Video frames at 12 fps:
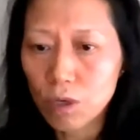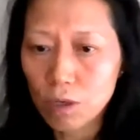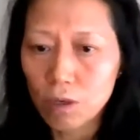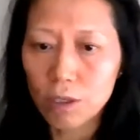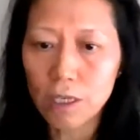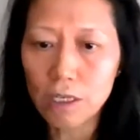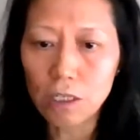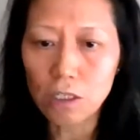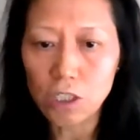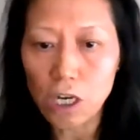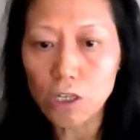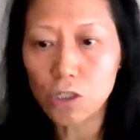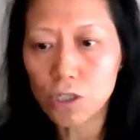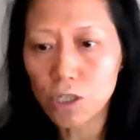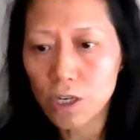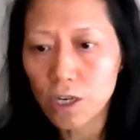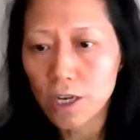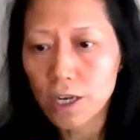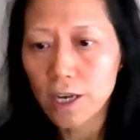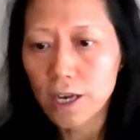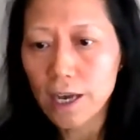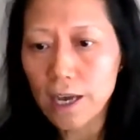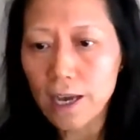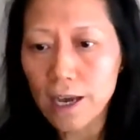get in touch
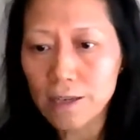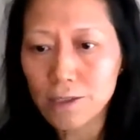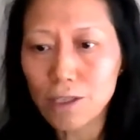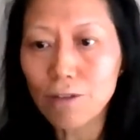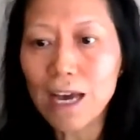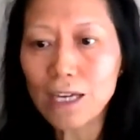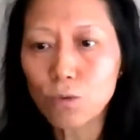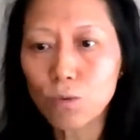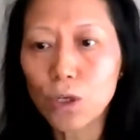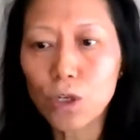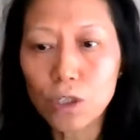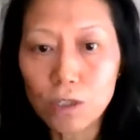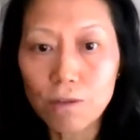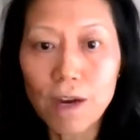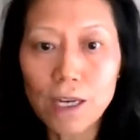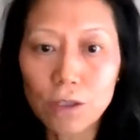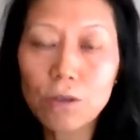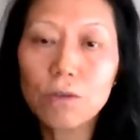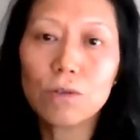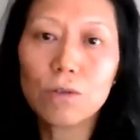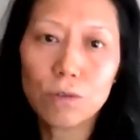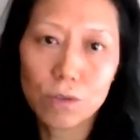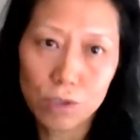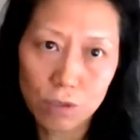so that we could invite
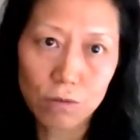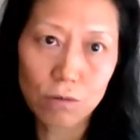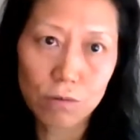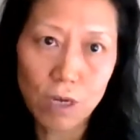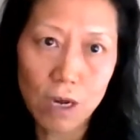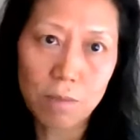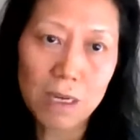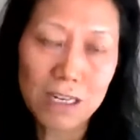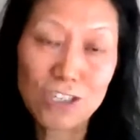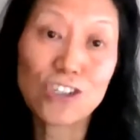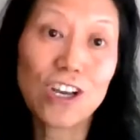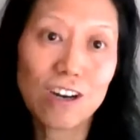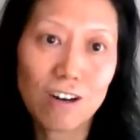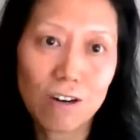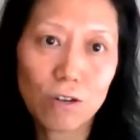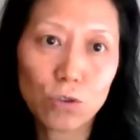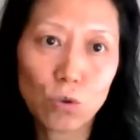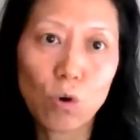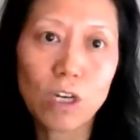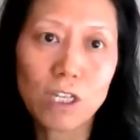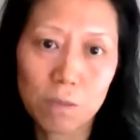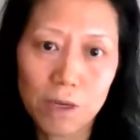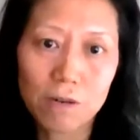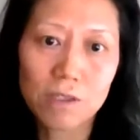you to come and share your
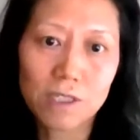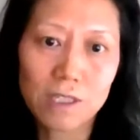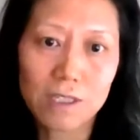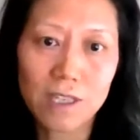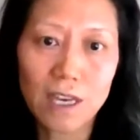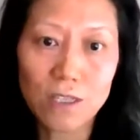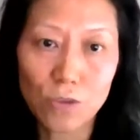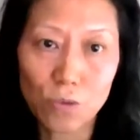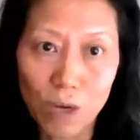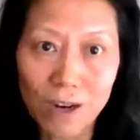experiences as well.